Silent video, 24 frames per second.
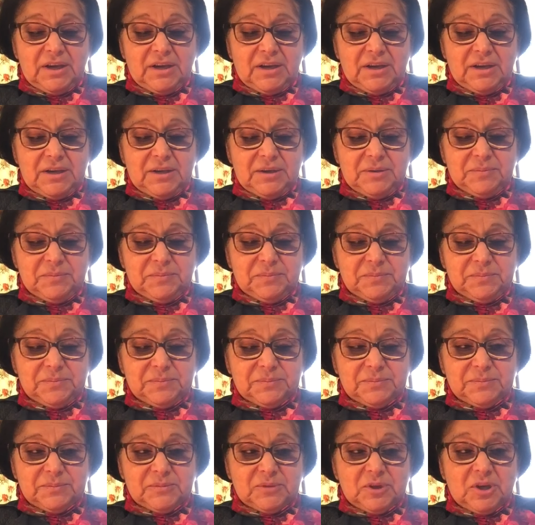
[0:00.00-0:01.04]

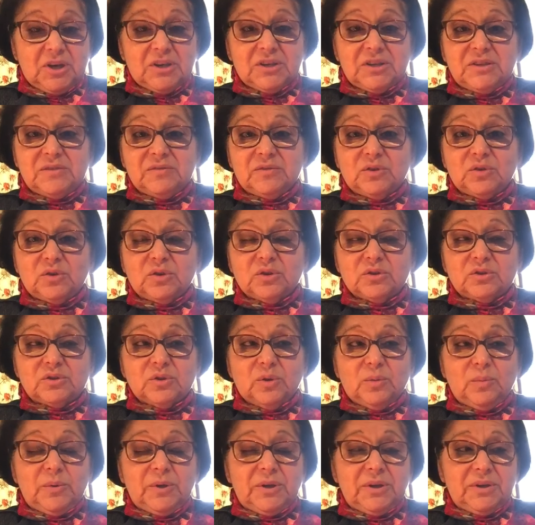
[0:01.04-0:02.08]
Can't even go
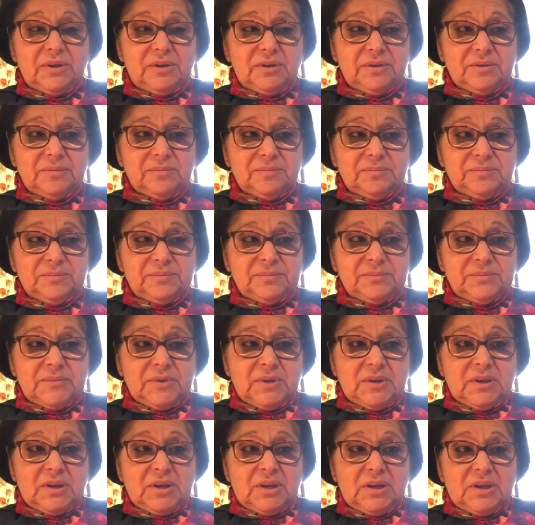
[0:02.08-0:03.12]
shopping.
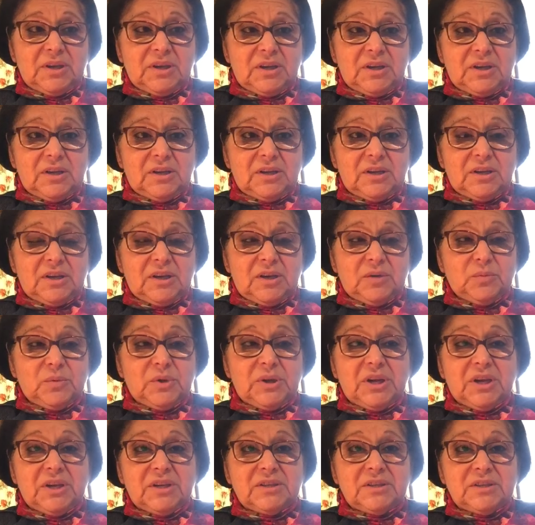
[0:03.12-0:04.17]
And
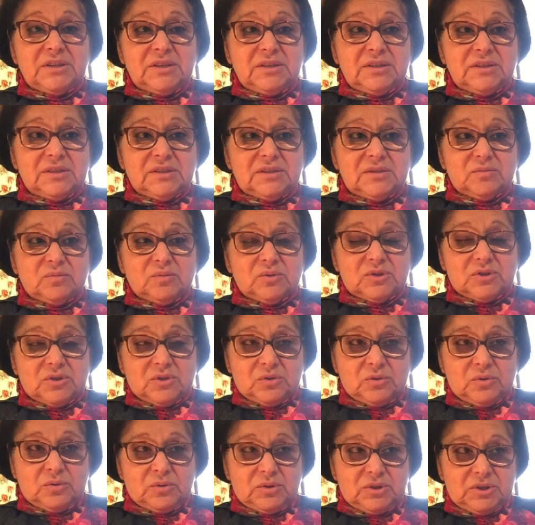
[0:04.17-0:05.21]
when I did, it was
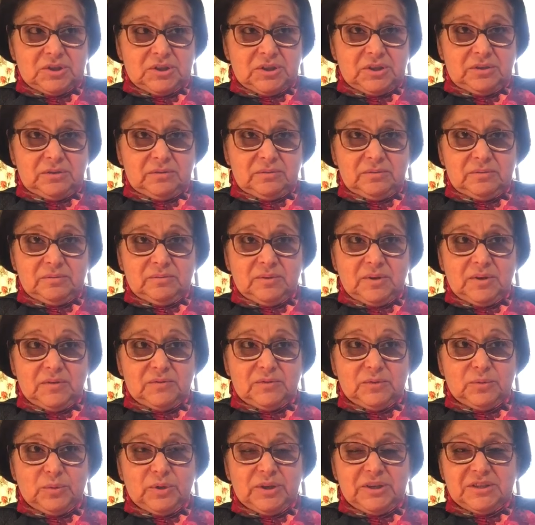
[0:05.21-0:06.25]
an ordeal. I
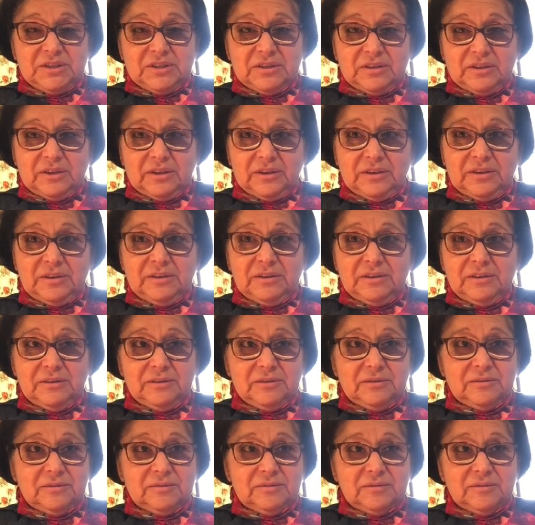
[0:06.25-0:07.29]
have to wait in line,
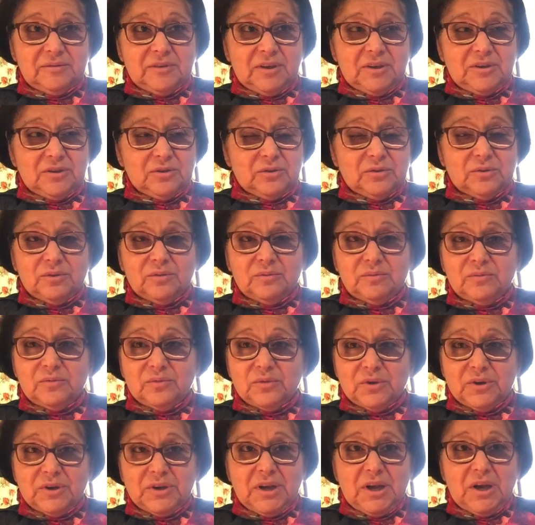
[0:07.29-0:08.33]
I don't know,
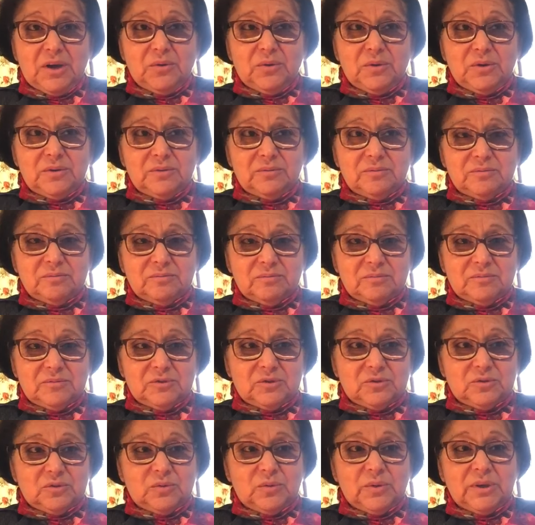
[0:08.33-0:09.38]
for an hour
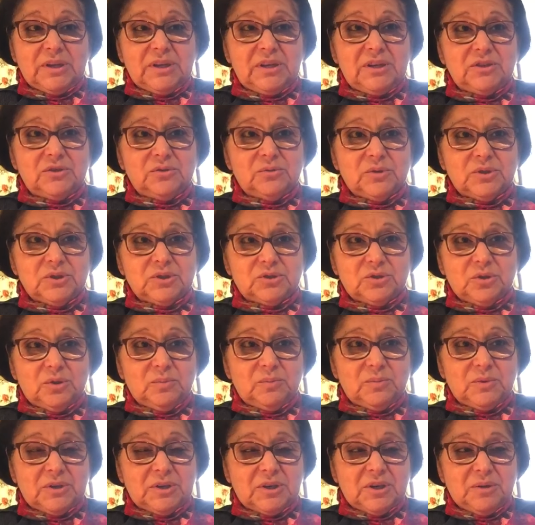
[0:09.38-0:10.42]
to quickly do a
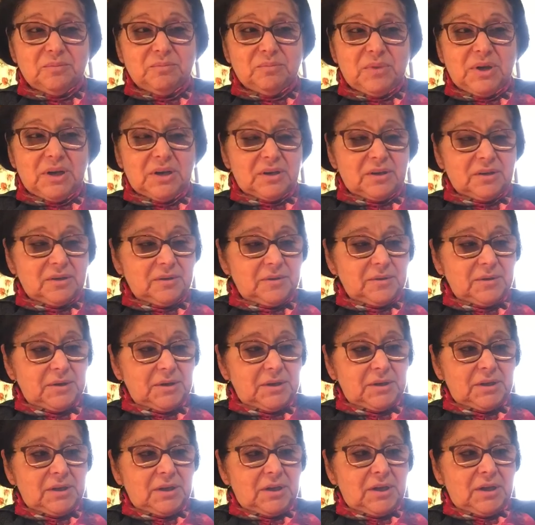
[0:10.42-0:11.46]
shop and come back.
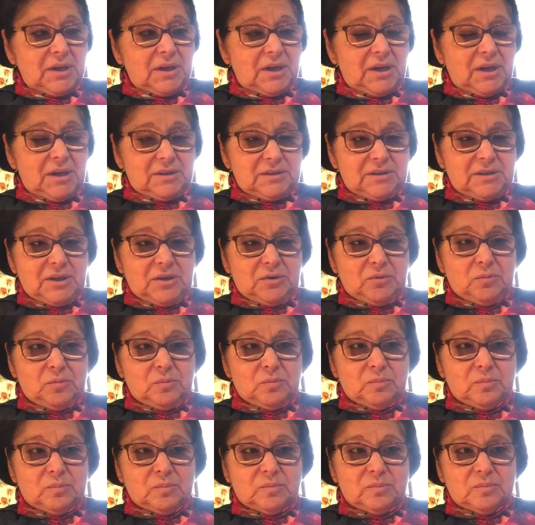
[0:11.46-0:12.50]
And
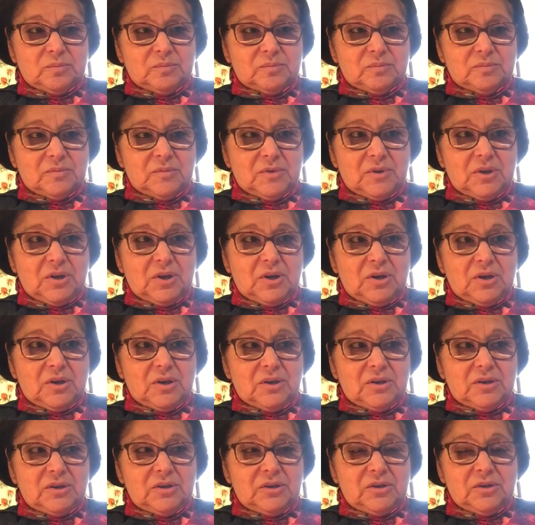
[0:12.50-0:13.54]
then,
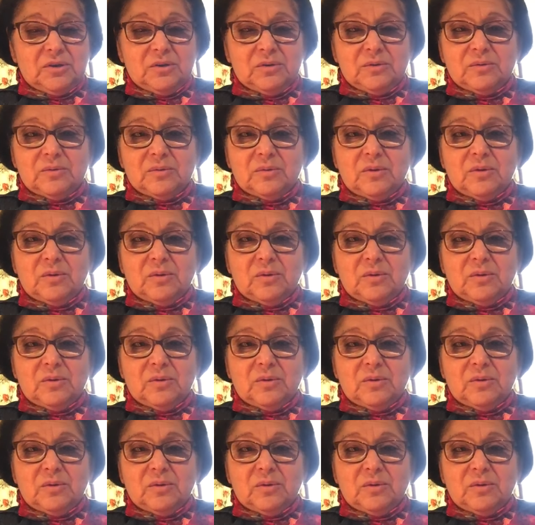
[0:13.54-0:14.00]
you know,